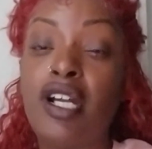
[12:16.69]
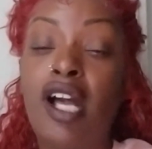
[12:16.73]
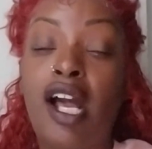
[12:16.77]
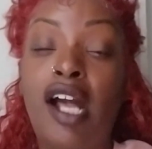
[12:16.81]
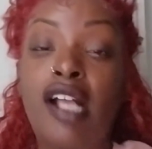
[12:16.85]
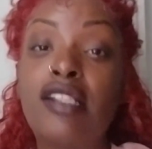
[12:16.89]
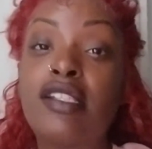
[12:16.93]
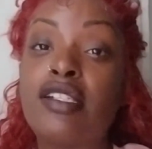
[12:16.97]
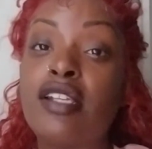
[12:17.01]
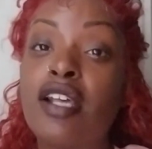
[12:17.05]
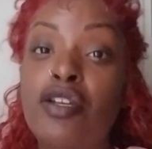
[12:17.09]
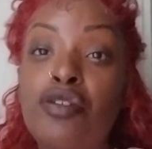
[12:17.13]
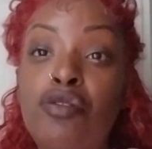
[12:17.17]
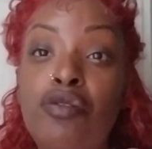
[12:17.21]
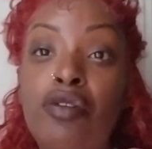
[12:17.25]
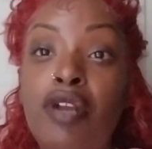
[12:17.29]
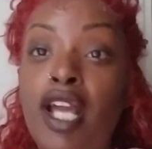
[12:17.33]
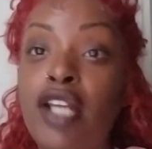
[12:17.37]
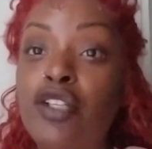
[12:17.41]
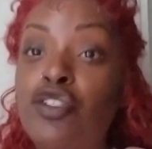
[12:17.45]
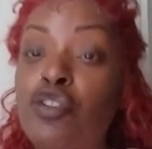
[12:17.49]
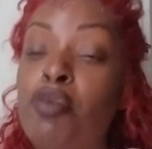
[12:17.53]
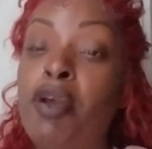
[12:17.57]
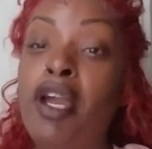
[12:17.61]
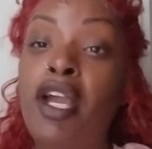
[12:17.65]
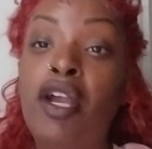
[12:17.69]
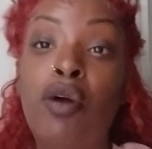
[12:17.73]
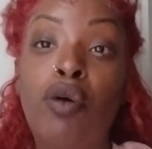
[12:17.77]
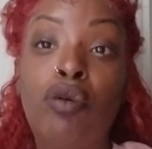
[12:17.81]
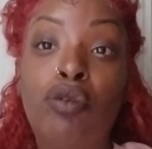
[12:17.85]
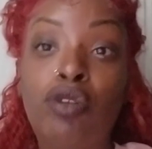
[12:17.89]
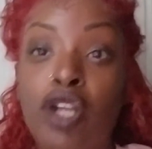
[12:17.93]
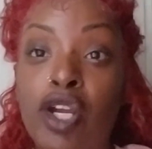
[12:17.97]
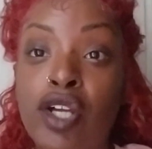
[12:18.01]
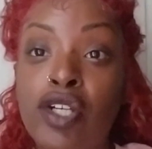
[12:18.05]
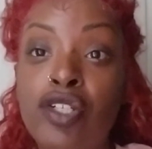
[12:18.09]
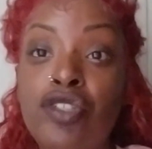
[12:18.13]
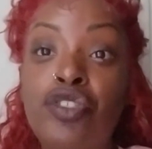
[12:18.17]
I tell you that you better go
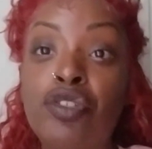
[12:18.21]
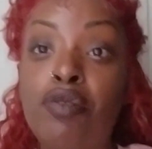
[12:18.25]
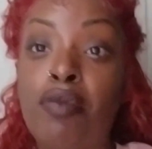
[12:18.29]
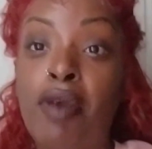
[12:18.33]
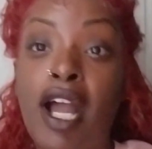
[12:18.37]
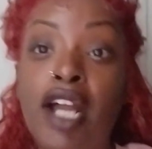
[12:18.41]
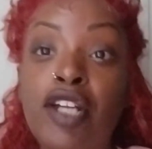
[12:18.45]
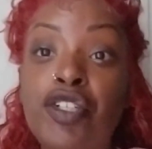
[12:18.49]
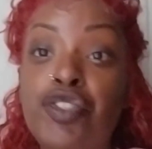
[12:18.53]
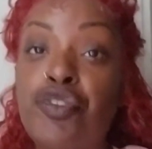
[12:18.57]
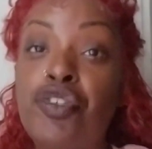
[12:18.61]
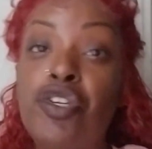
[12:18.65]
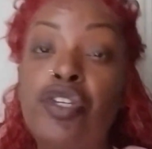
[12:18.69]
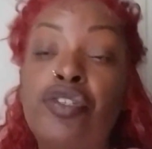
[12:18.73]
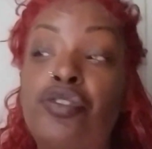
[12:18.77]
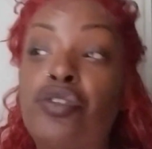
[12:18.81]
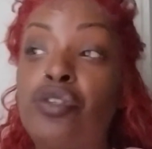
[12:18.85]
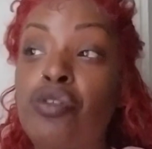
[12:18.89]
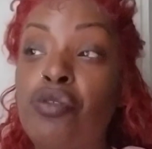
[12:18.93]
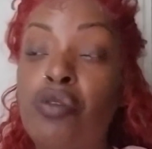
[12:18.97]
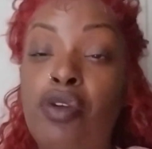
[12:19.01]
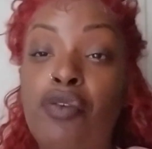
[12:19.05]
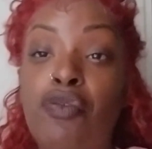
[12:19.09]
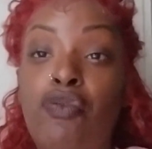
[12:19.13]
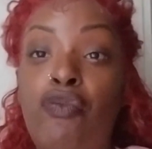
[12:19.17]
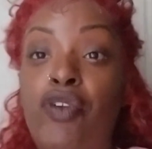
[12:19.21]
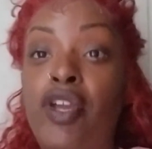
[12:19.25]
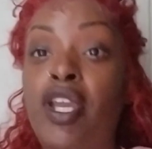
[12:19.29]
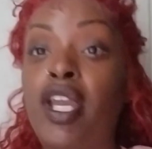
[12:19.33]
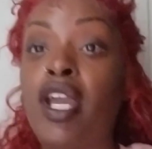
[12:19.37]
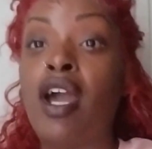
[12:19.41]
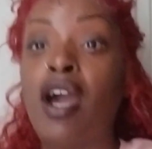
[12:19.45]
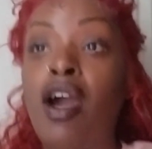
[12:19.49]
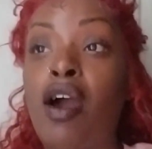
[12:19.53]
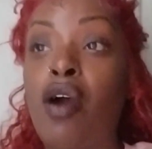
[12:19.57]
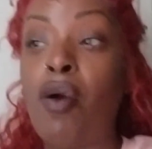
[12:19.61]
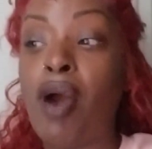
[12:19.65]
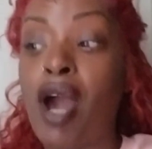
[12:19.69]
learn gematria so you can figure
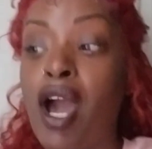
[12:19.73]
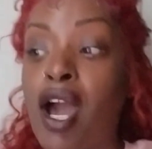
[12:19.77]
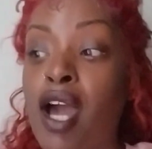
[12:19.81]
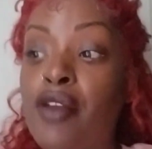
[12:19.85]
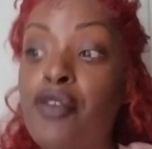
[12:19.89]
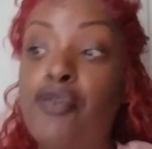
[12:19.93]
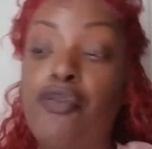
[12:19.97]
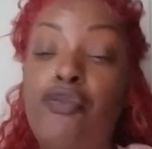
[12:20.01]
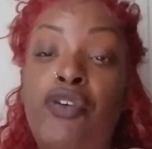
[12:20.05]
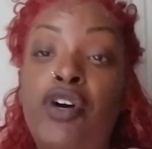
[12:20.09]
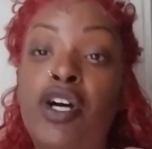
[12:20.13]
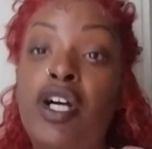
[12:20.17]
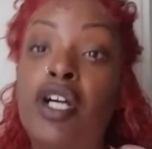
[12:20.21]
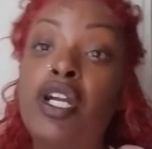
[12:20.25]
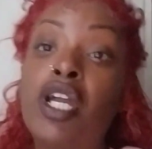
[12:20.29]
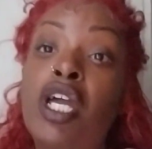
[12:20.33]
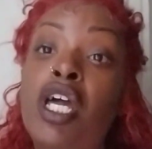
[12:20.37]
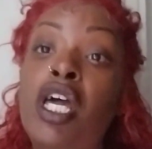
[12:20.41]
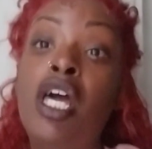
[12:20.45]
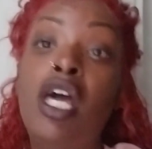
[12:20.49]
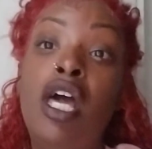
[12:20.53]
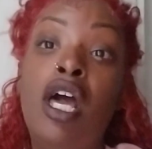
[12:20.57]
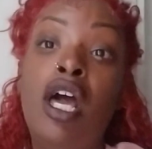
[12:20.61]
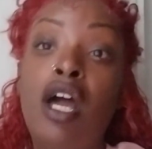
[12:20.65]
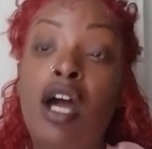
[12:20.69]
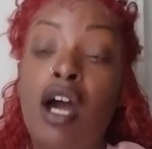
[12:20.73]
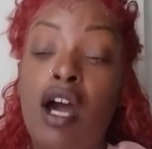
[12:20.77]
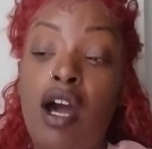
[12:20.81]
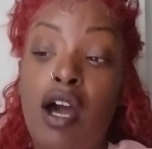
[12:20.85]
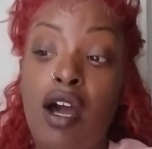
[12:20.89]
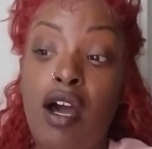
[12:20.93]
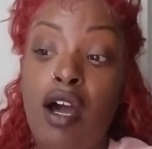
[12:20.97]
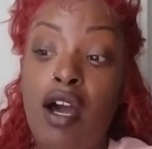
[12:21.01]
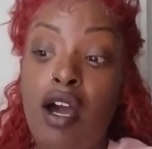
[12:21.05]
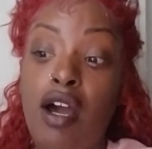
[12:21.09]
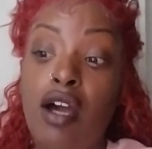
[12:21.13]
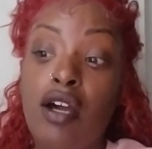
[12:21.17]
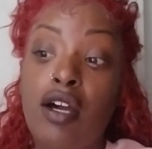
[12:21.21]
out how to fuck, uh, uh,
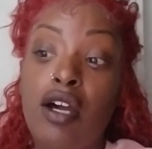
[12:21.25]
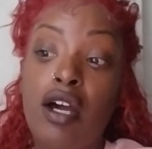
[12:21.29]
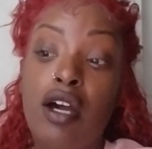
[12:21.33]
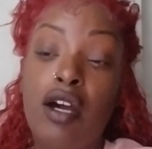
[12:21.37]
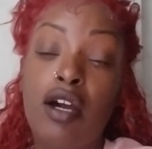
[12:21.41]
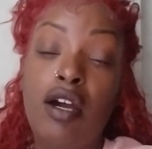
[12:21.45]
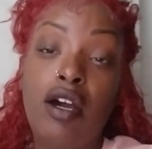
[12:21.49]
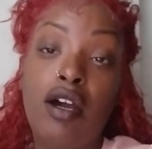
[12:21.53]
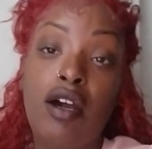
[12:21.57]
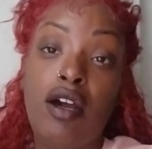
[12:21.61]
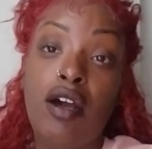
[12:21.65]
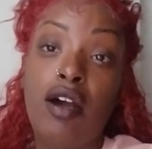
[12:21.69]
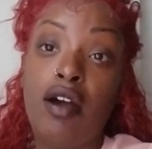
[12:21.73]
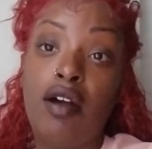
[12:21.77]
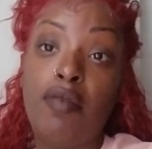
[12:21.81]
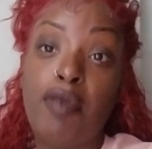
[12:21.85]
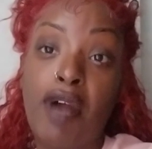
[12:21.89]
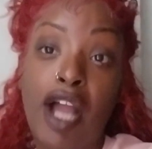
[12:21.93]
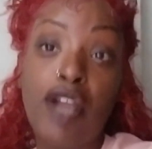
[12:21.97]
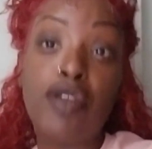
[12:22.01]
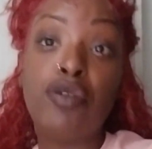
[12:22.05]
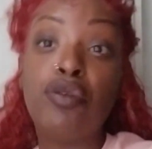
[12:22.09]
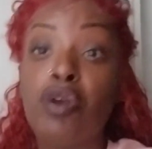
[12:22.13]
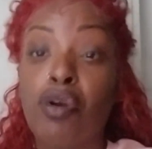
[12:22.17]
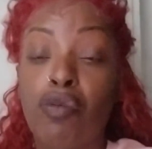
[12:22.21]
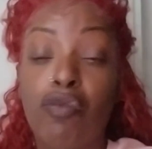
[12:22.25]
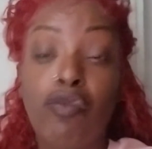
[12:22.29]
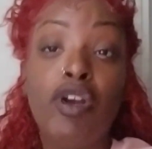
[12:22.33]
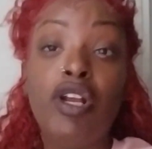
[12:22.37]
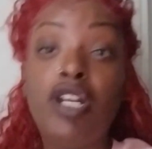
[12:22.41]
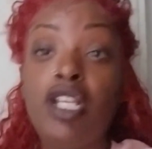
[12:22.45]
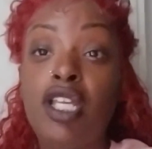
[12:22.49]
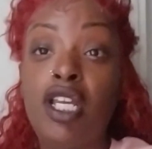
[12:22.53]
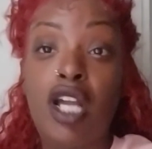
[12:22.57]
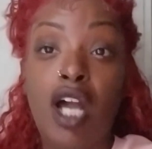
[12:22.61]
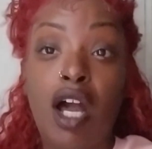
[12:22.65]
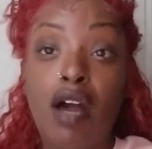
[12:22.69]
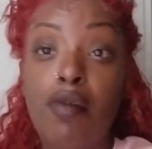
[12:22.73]
uh, uh, um, how you can
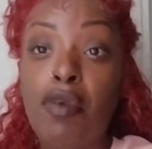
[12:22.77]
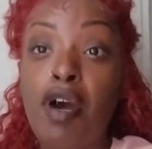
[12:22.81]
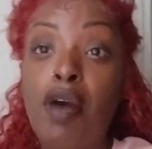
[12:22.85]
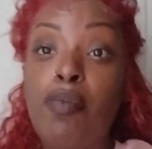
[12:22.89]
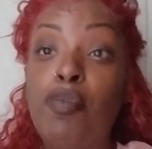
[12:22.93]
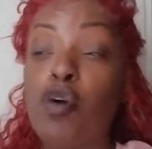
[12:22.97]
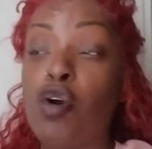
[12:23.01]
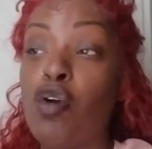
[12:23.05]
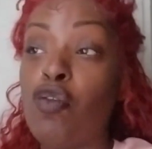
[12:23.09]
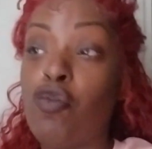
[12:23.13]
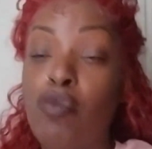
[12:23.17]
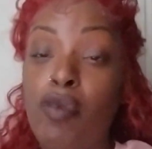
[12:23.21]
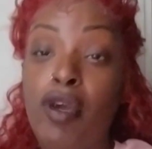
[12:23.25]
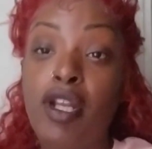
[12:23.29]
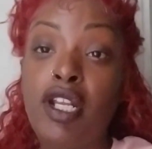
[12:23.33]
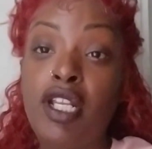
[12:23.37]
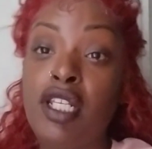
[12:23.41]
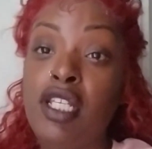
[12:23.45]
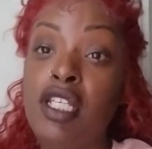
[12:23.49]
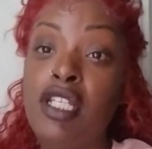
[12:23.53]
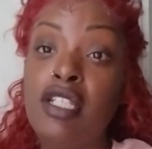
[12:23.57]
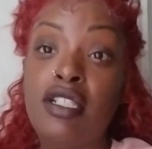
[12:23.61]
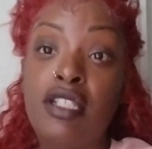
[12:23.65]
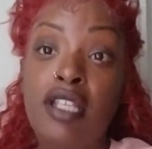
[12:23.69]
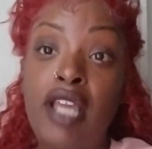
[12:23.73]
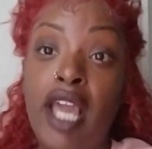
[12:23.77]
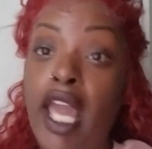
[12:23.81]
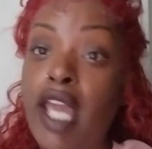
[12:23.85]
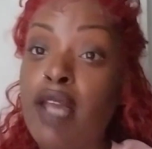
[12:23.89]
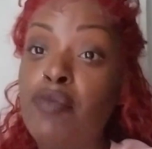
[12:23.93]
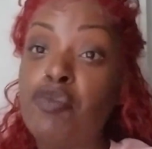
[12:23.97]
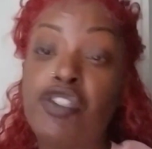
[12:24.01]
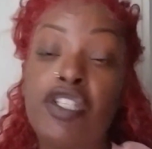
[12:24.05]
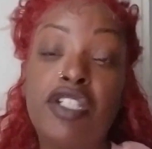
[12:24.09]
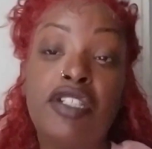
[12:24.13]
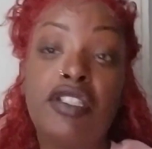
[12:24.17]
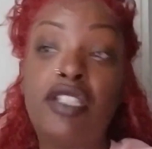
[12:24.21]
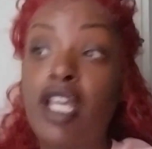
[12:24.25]
really come up off winning these
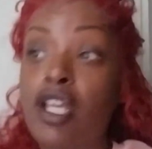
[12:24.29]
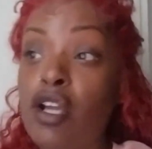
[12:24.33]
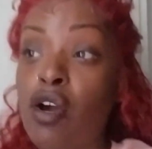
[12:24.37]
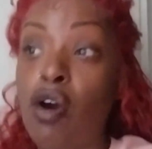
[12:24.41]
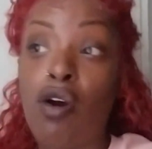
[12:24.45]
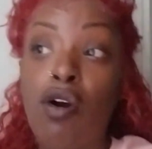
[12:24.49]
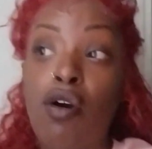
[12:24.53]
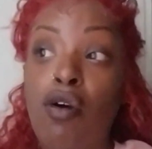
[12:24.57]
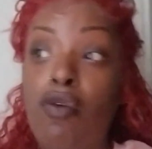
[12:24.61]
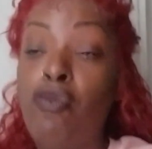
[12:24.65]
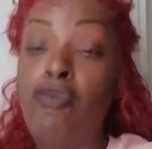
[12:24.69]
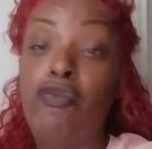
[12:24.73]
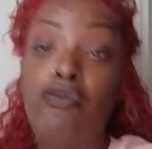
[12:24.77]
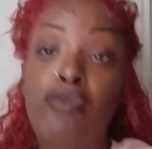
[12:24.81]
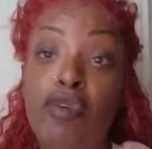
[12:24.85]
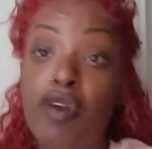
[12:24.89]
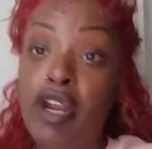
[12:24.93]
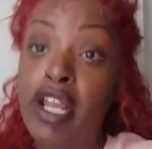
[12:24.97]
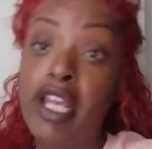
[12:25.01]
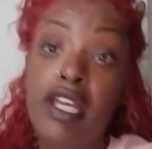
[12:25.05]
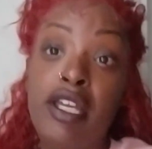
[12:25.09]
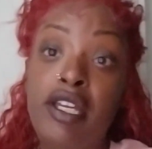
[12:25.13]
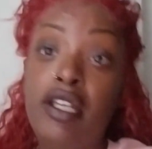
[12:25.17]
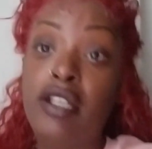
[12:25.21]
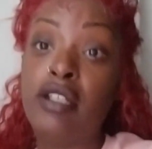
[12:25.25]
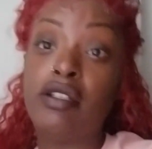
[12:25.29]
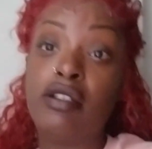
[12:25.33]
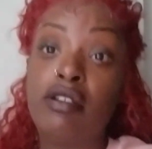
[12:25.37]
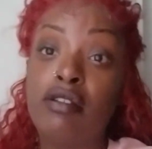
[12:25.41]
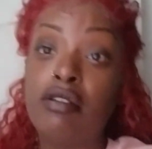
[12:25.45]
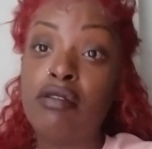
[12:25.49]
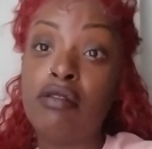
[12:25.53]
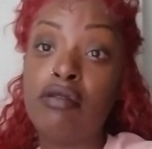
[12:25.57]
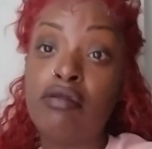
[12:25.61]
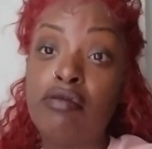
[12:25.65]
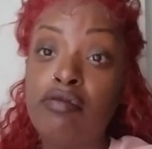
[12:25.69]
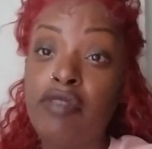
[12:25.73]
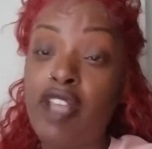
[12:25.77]
games because they all rigged.
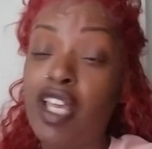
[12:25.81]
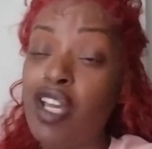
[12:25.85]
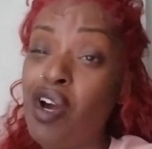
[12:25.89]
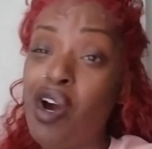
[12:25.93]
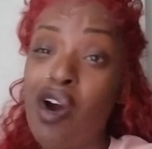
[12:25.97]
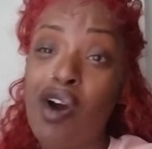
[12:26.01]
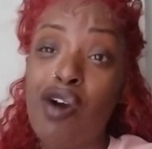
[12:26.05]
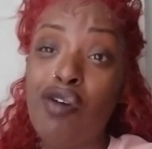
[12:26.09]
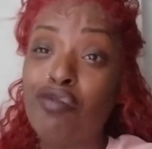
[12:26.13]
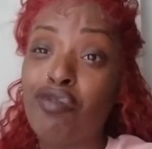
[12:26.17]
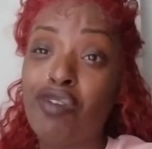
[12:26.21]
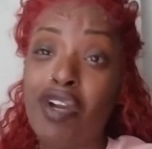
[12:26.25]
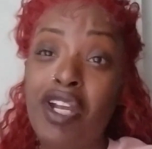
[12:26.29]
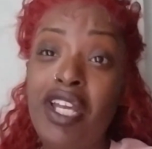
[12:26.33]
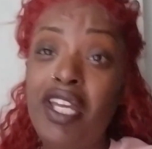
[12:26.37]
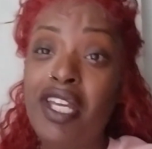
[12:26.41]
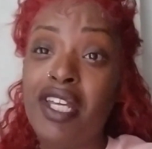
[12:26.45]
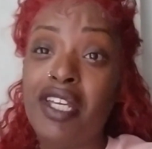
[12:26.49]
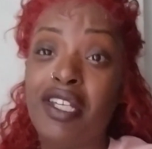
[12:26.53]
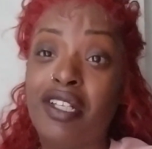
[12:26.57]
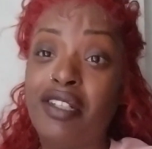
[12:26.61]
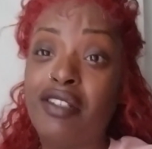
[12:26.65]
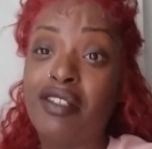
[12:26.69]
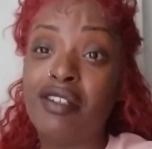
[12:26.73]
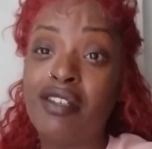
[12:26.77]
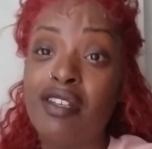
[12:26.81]
They all rigged.